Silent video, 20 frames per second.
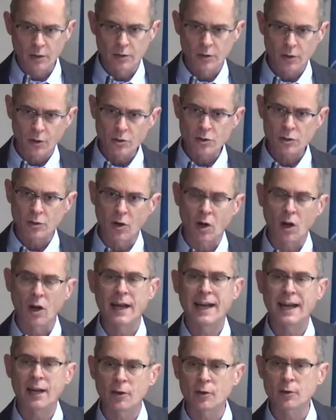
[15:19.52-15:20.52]
Those are all
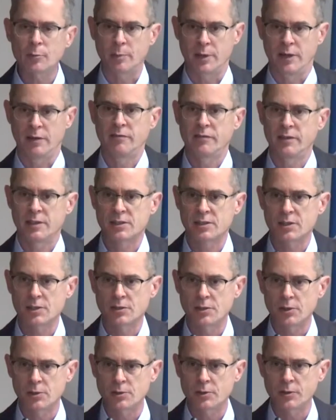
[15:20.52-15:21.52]
health benefits,
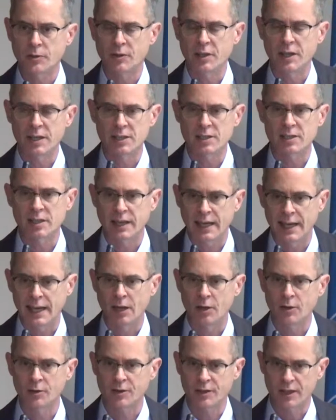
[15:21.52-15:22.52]
because those are things that
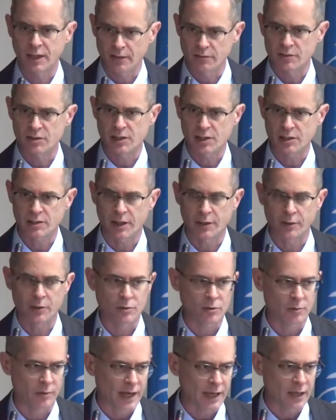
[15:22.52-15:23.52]
health gives us, either
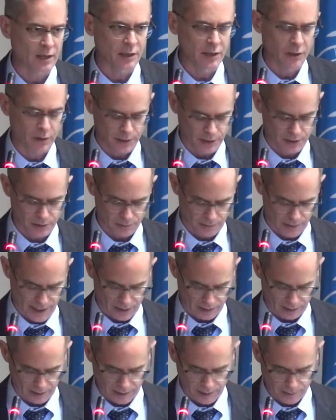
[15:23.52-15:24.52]
directly or
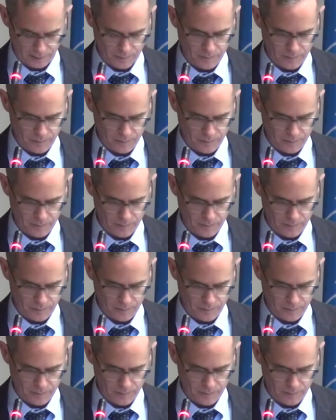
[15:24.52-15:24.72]
indirectly.